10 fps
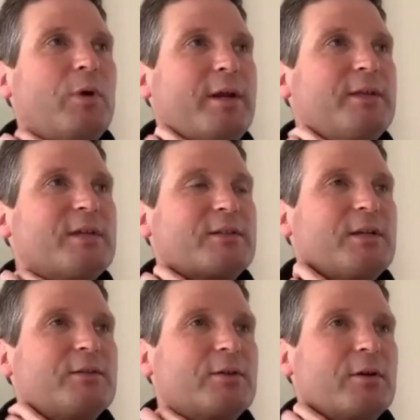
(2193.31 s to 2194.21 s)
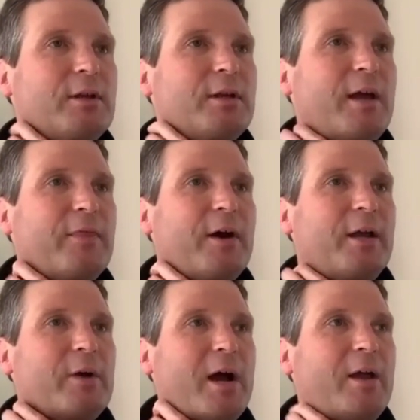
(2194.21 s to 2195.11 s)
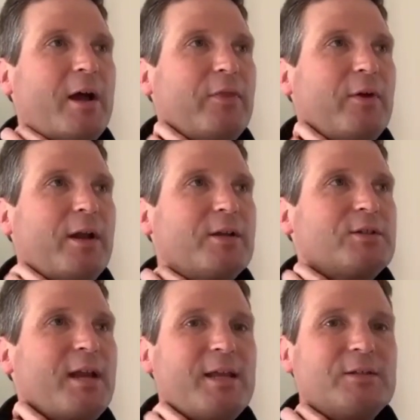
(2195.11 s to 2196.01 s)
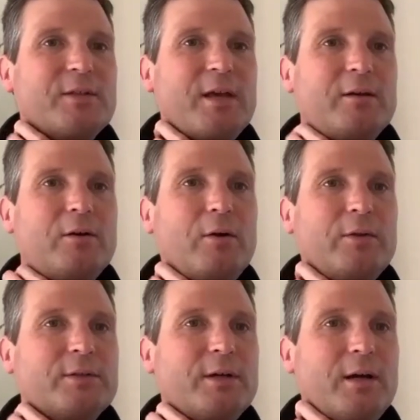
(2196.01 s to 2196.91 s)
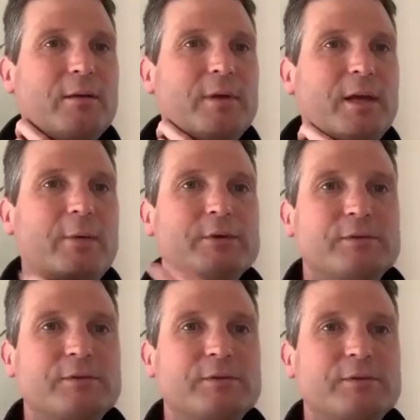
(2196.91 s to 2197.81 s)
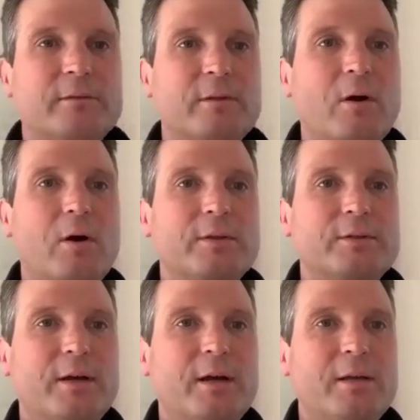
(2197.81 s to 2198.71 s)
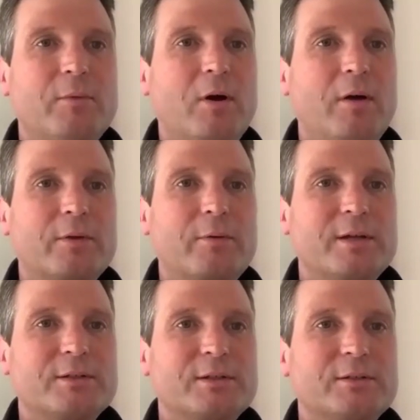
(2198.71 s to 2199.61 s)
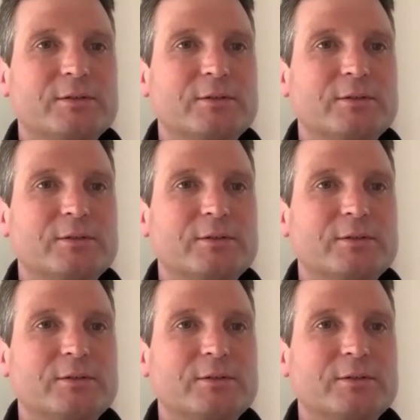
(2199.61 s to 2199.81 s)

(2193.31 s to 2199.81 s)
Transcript: One is, as an attorney, I thought I should ace that all the time, and I was failing all the time, all the questions,